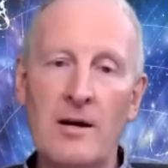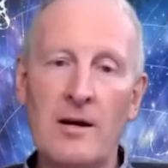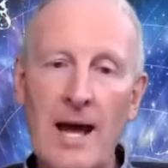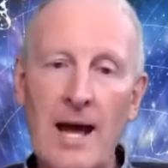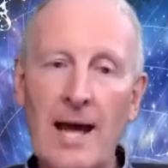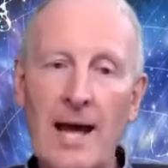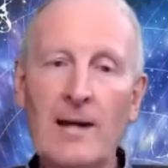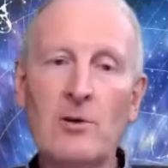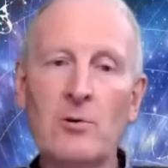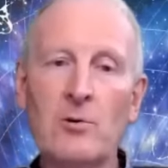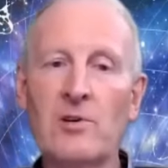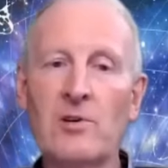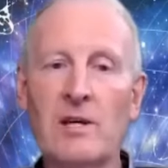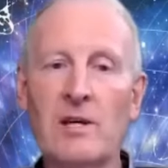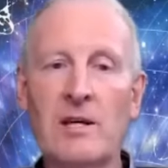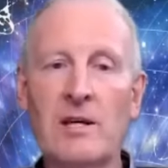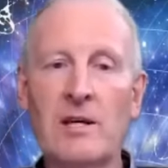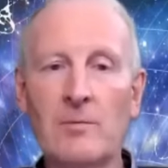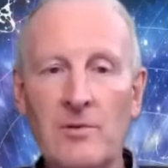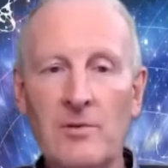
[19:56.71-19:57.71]
ankle
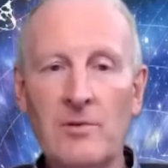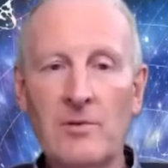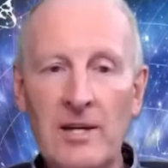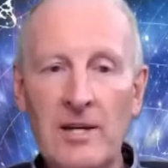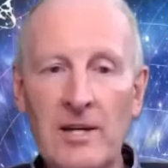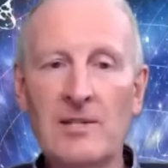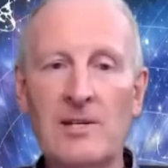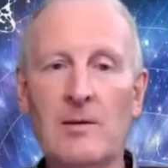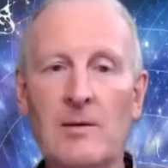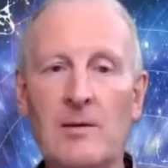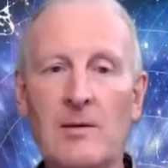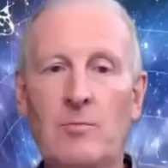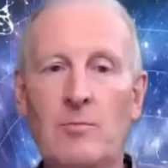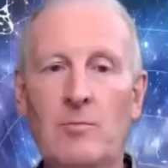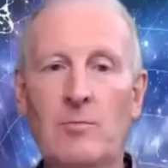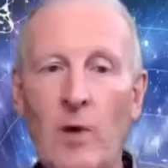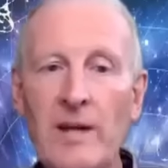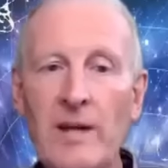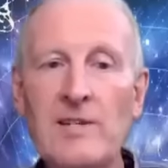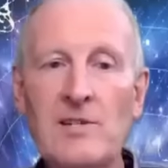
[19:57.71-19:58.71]
deep, knee deep,
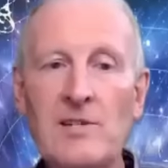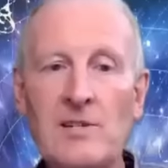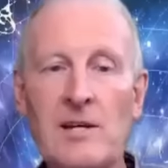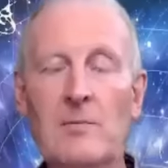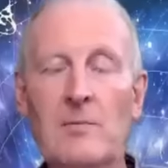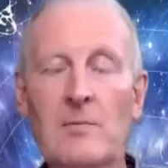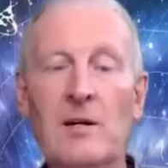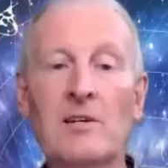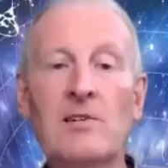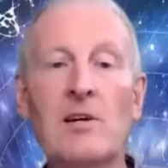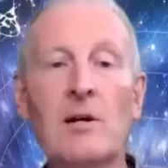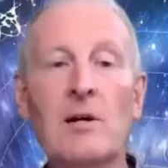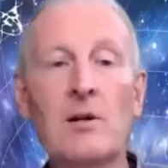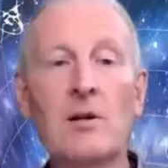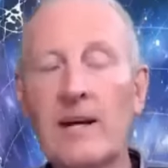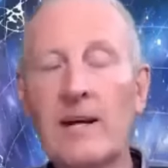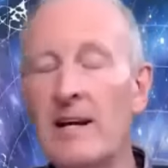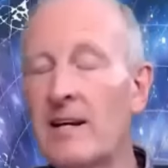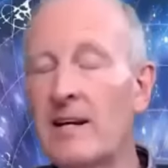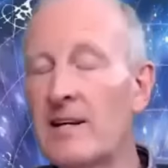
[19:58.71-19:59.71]
waist deep, until
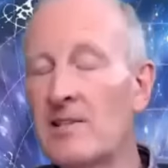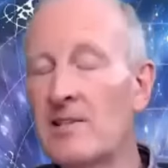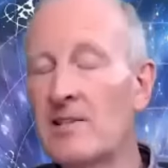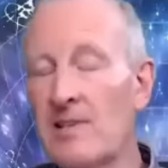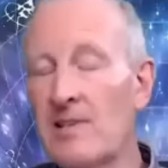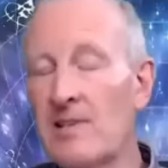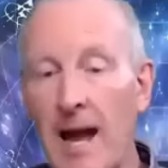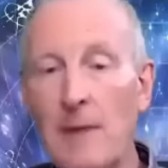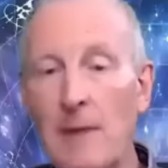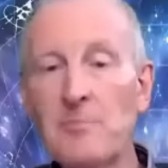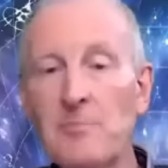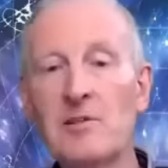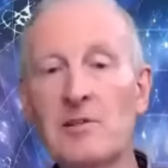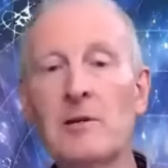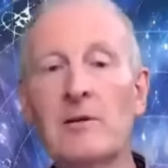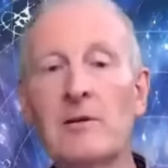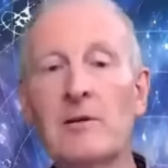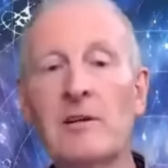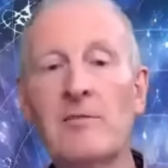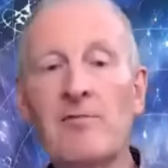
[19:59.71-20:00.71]
it is
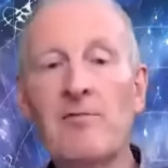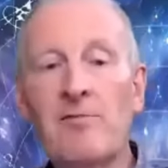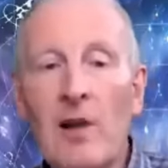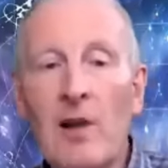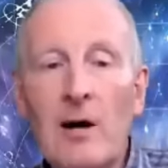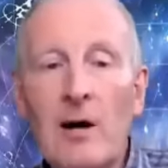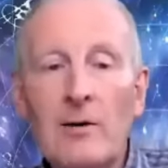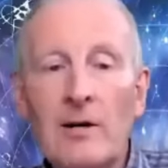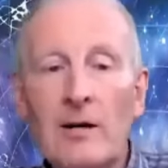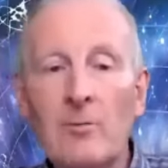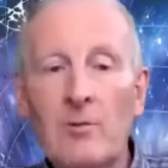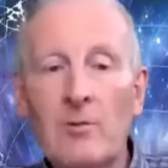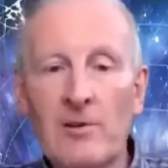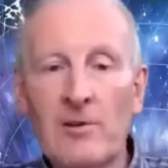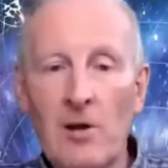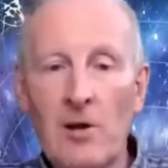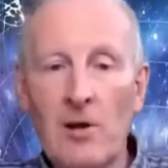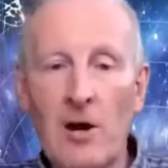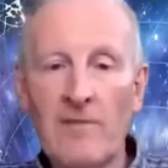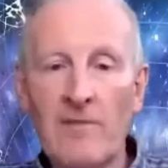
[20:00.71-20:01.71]
absolutely flowing
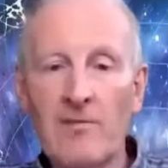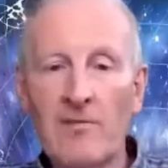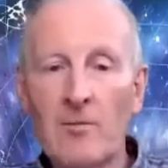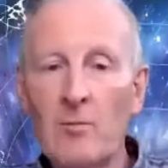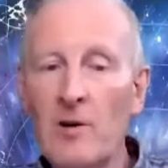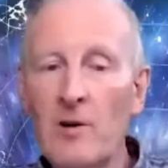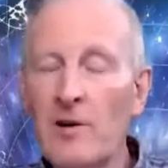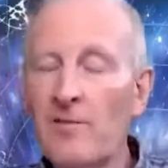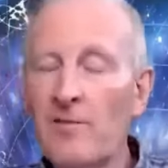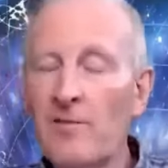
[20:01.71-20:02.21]
with life and we are